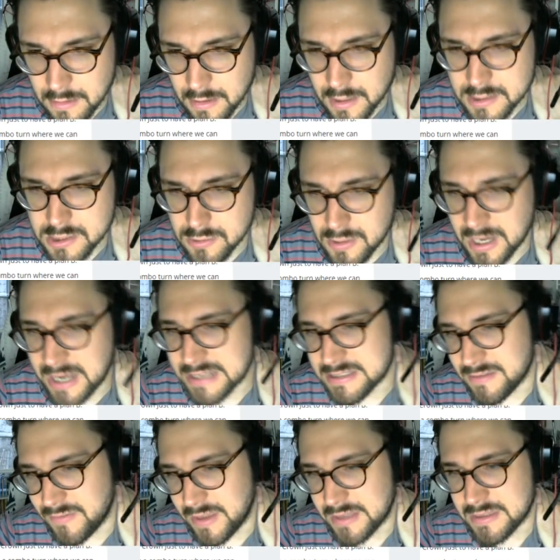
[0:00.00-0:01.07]
a 2-cost
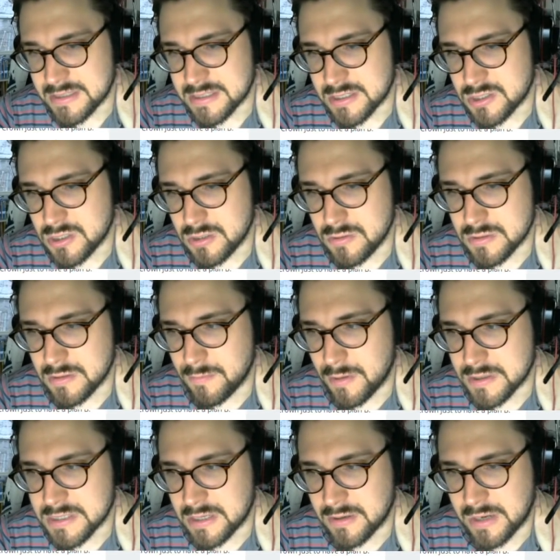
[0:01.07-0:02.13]
event that says choose a
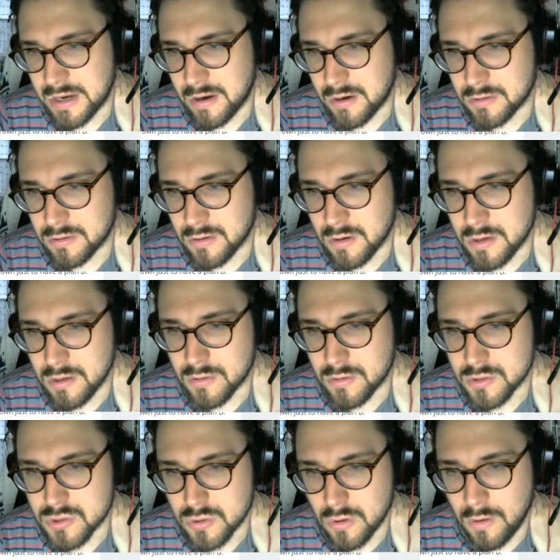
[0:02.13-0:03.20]
Martell character you
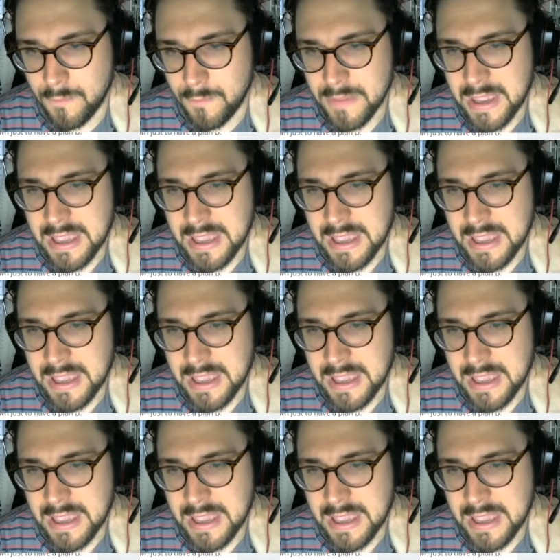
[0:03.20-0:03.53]
control.